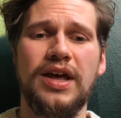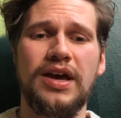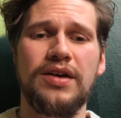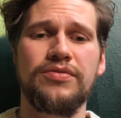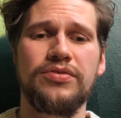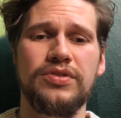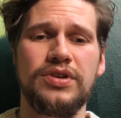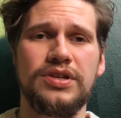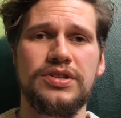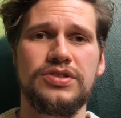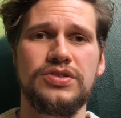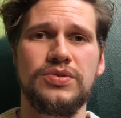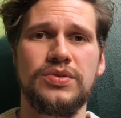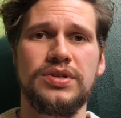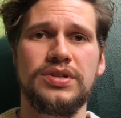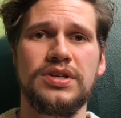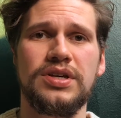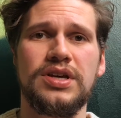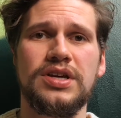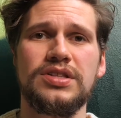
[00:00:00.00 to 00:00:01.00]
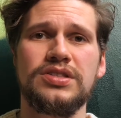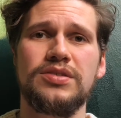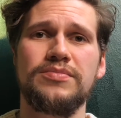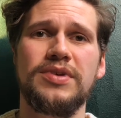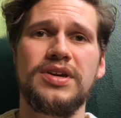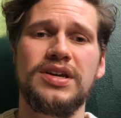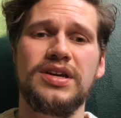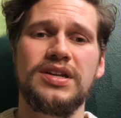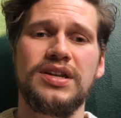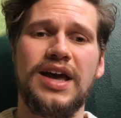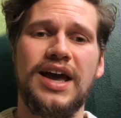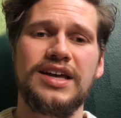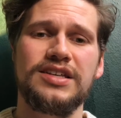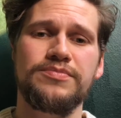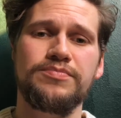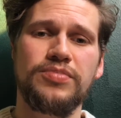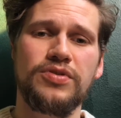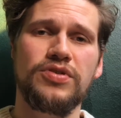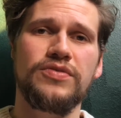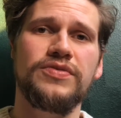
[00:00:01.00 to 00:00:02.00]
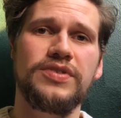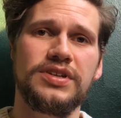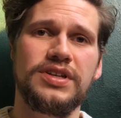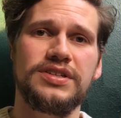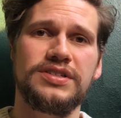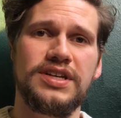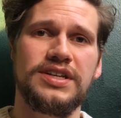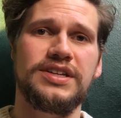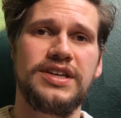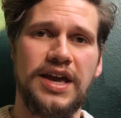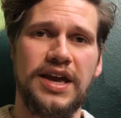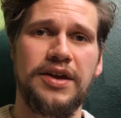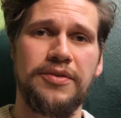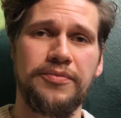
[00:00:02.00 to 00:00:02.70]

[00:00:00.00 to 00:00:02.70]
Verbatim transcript: effort into it to make it as perfect as they can.